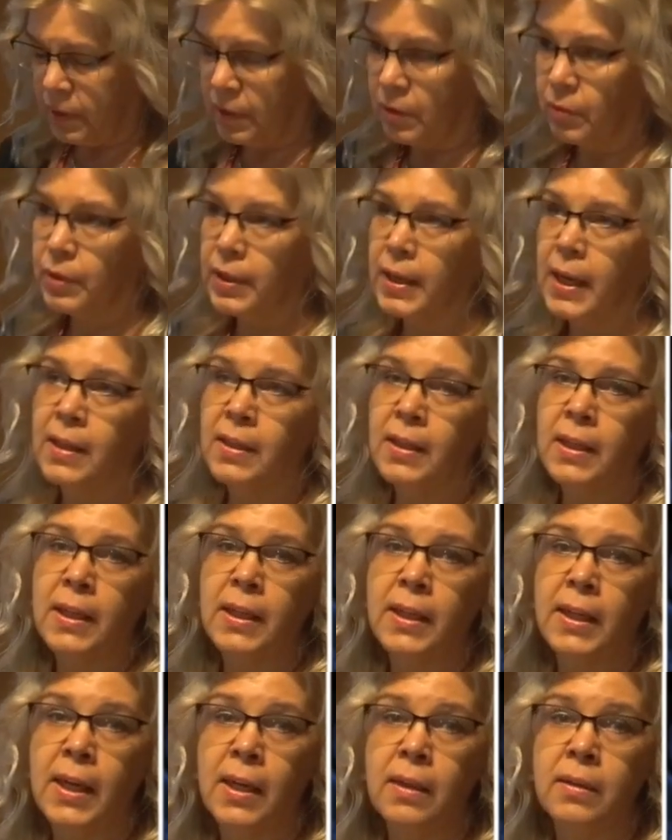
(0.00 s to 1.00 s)
So the idea,
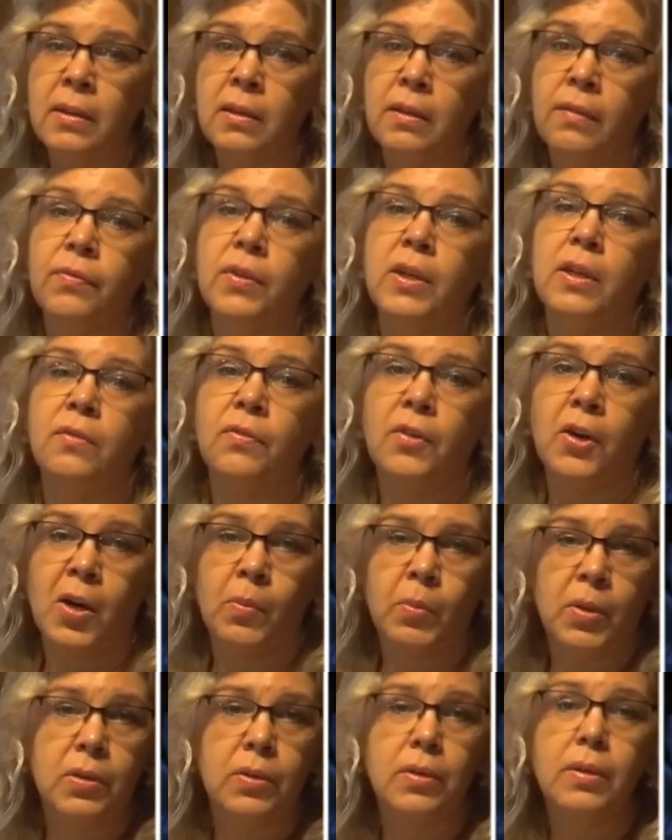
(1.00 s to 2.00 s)
again, if the
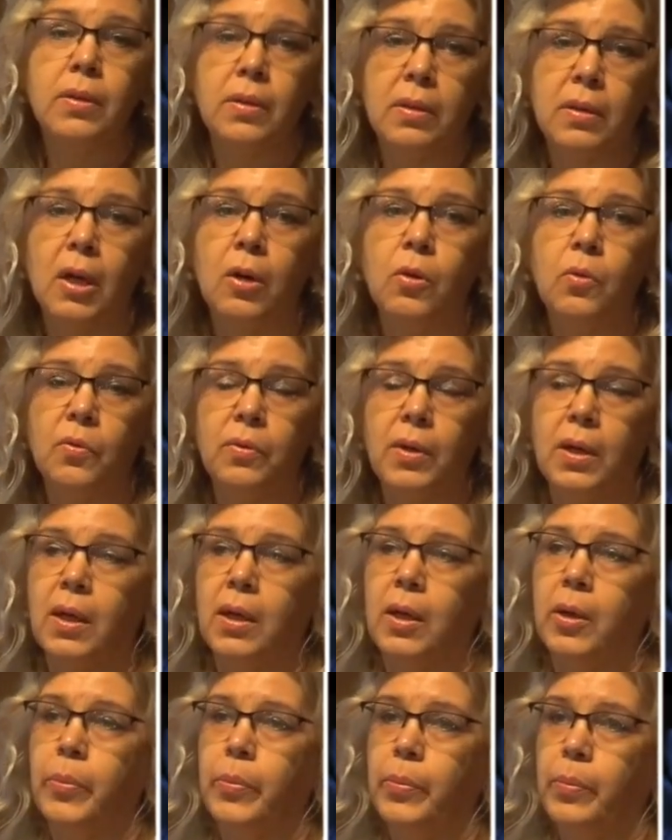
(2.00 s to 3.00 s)
environment now
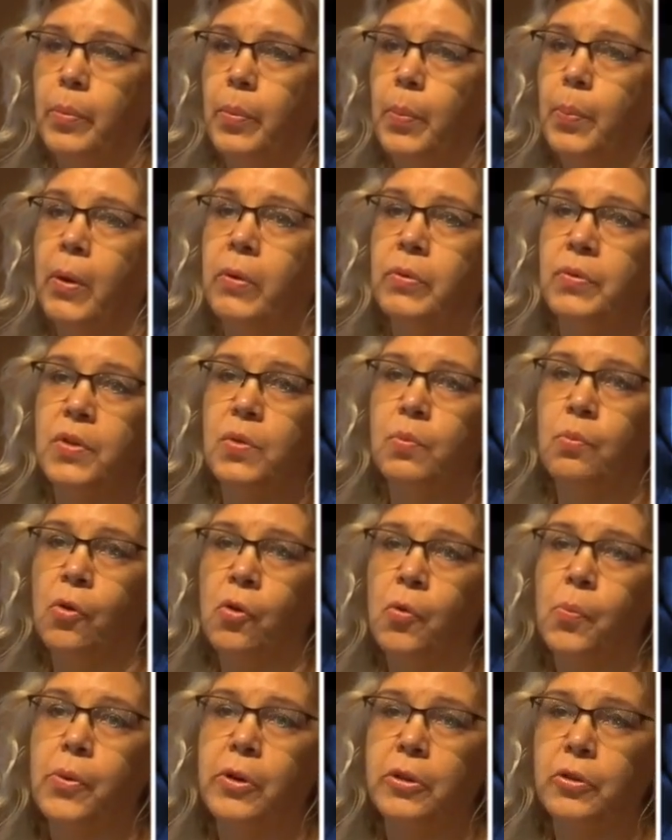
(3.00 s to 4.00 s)
poses
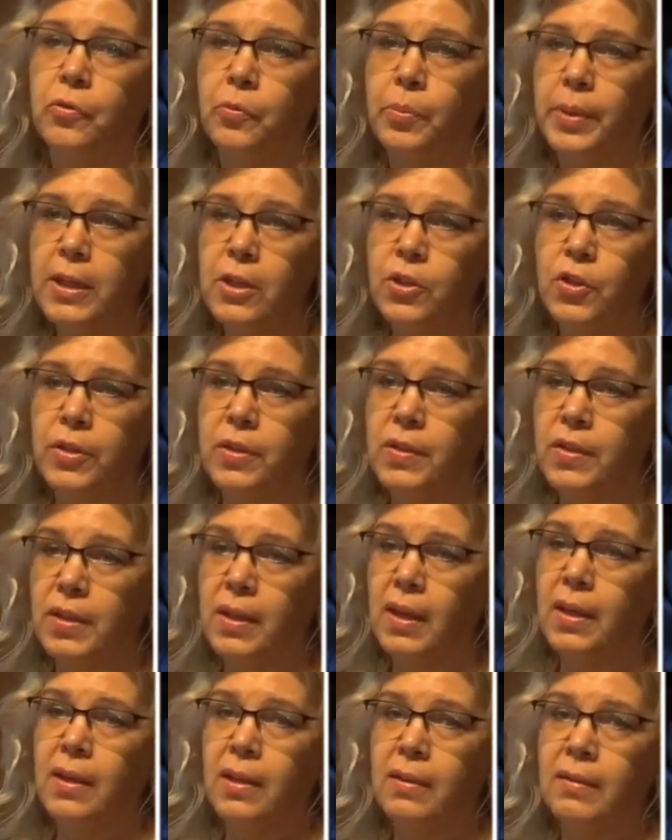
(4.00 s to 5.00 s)
more perturbations,
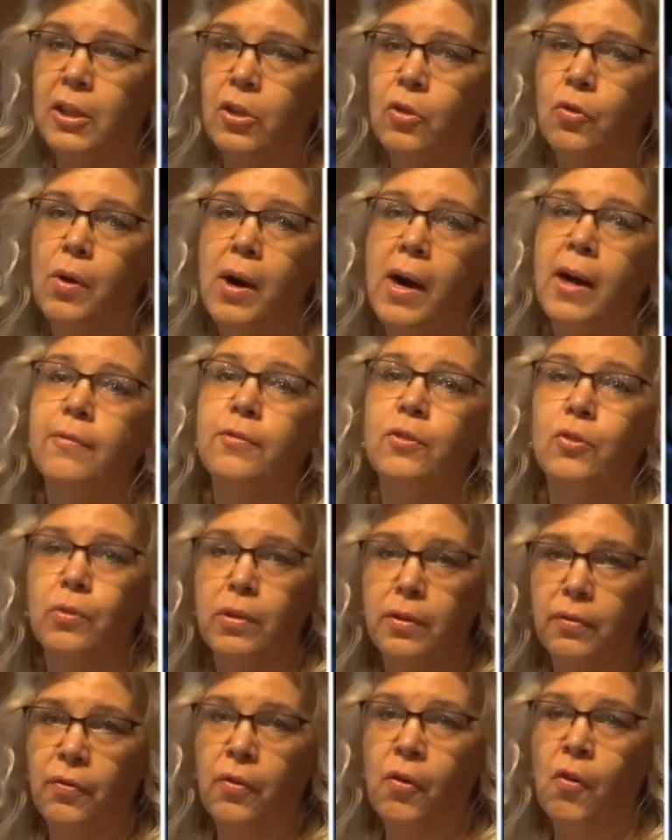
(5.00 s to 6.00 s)
then you have to
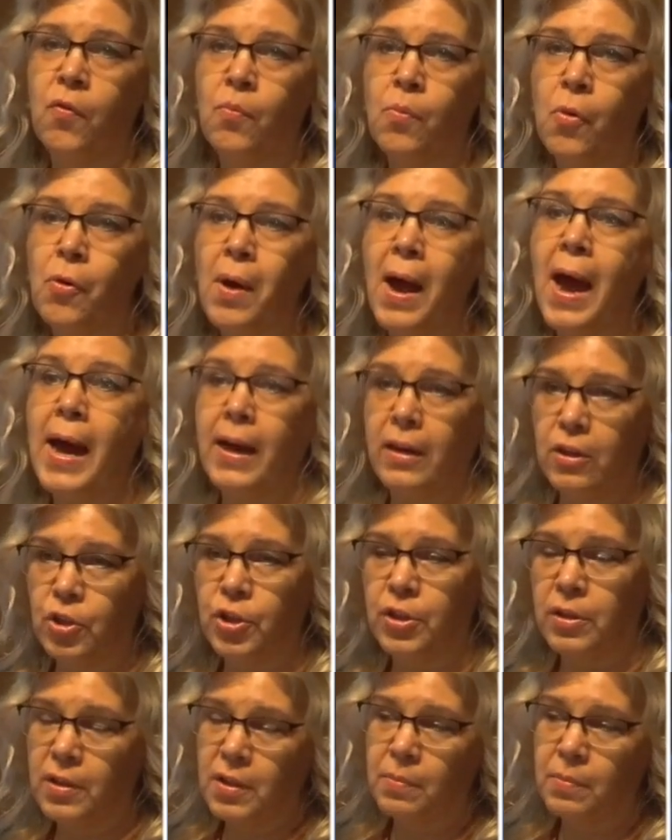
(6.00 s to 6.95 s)
evolve more actions,